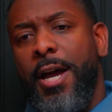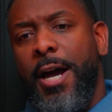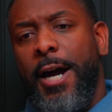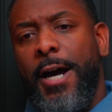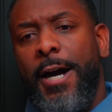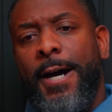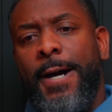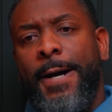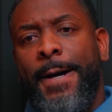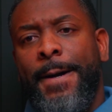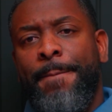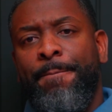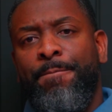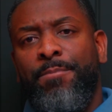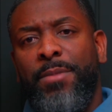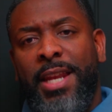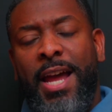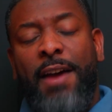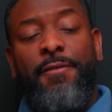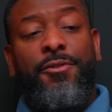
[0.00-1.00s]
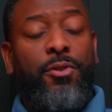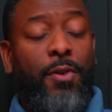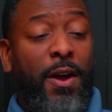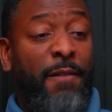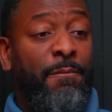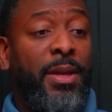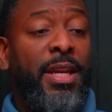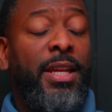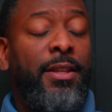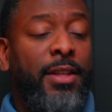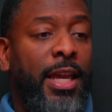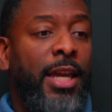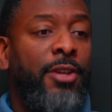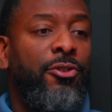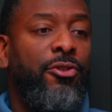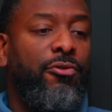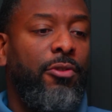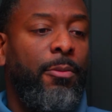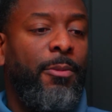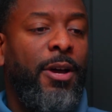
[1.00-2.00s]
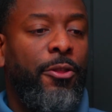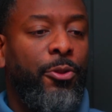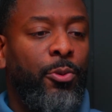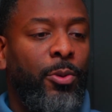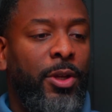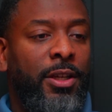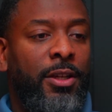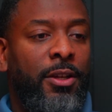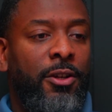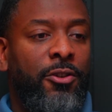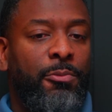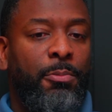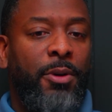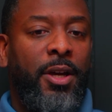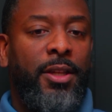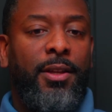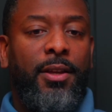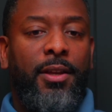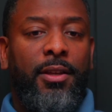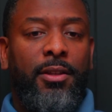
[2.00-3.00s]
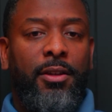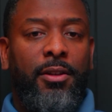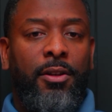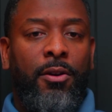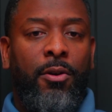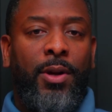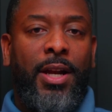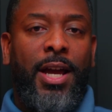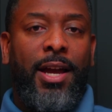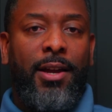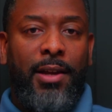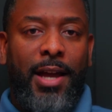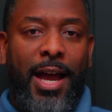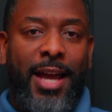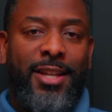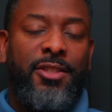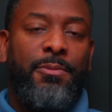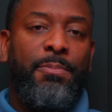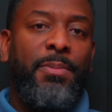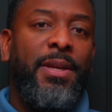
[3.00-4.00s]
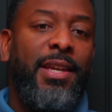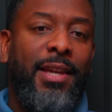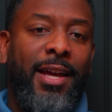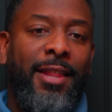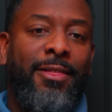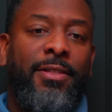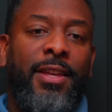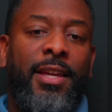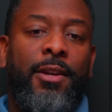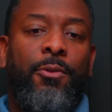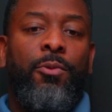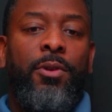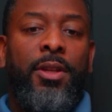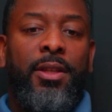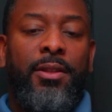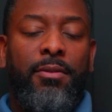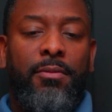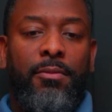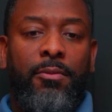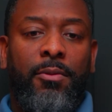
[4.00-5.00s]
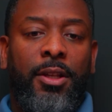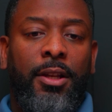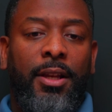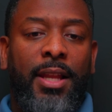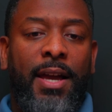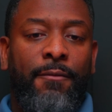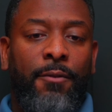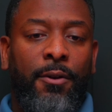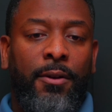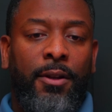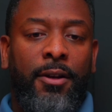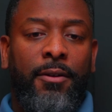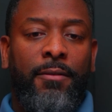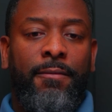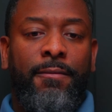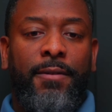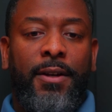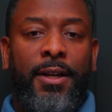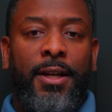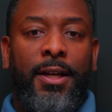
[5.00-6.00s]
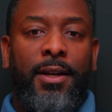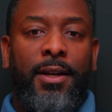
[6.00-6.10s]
And I've been in the industry about 3 years. But when I speak, I think with a level of